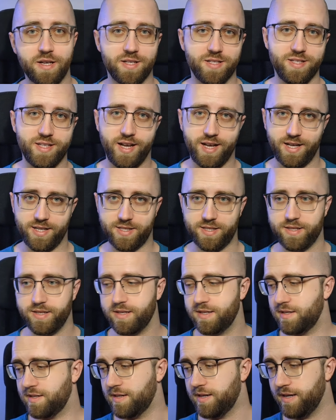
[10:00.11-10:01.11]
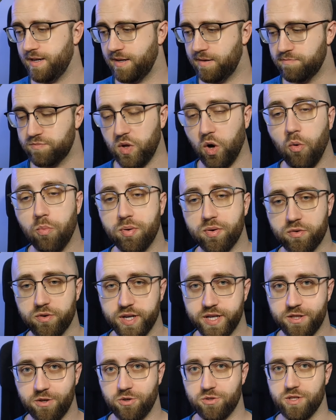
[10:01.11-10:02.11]
that
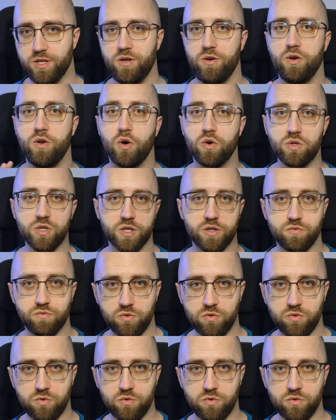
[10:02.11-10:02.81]
operate on the longer